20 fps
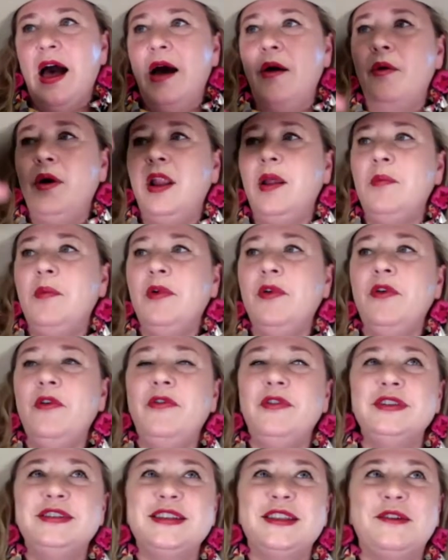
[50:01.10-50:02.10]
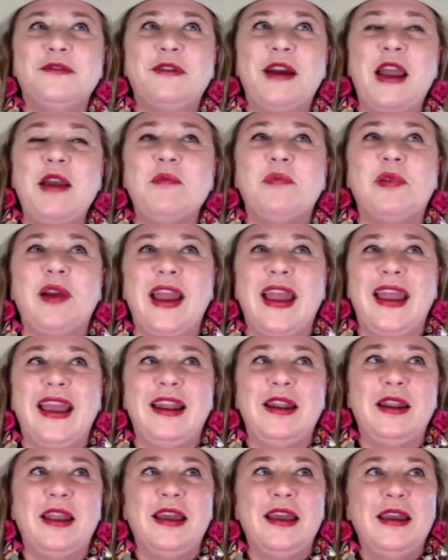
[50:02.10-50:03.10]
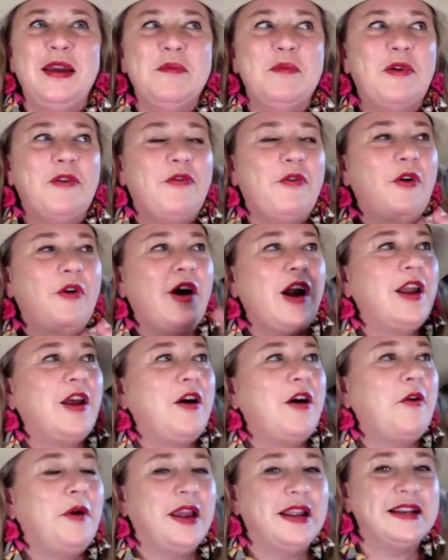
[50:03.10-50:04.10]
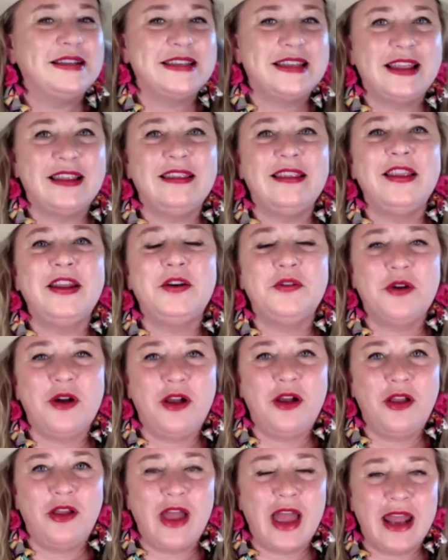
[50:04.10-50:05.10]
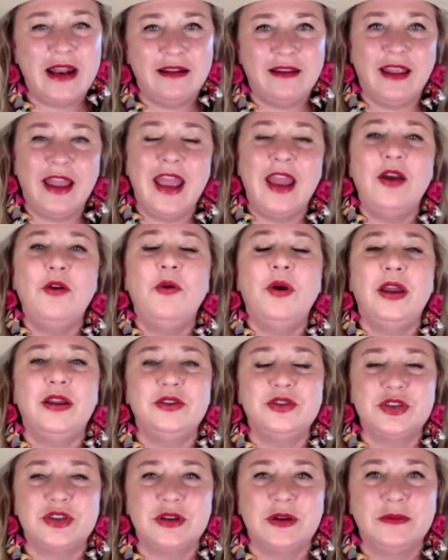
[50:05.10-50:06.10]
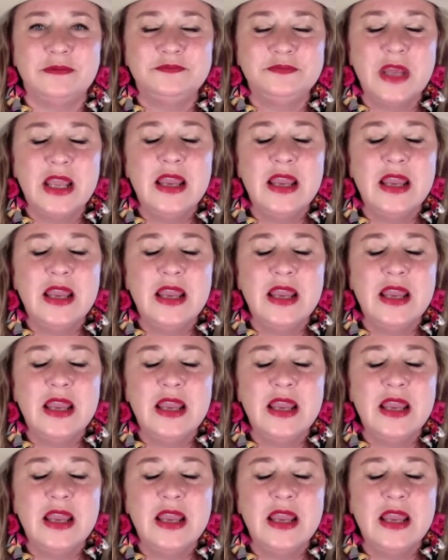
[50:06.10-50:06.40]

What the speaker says: I want to move into the right brain before I go into the literal and language.